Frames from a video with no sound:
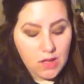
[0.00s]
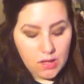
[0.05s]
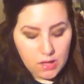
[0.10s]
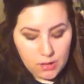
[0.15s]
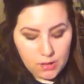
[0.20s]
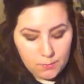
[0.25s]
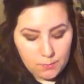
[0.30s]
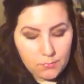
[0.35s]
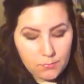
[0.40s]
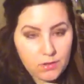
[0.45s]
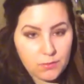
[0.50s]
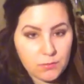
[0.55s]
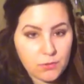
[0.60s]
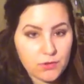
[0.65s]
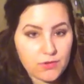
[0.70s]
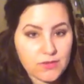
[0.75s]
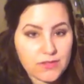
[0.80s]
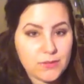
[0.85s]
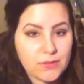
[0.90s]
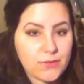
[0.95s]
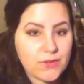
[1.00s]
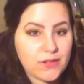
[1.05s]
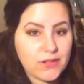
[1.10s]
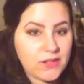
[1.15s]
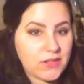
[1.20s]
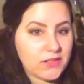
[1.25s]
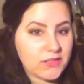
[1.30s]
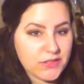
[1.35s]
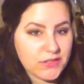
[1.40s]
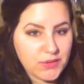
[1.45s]
But I'm currently
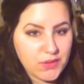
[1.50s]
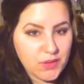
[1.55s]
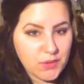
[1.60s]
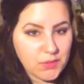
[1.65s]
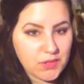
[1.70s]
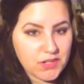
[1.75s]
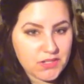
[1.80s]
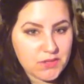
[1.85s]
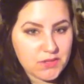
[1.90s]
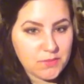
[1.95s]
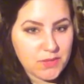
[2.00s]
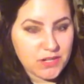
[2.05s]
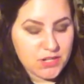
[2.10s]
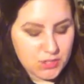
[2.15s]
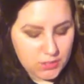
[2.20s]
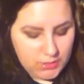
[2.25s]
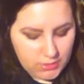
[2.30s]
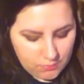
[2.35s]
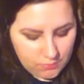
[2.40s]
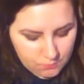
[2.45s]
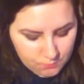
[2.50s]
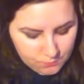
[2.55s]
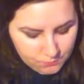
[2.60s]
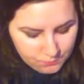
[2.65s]
reading it, so I wanted to mention it.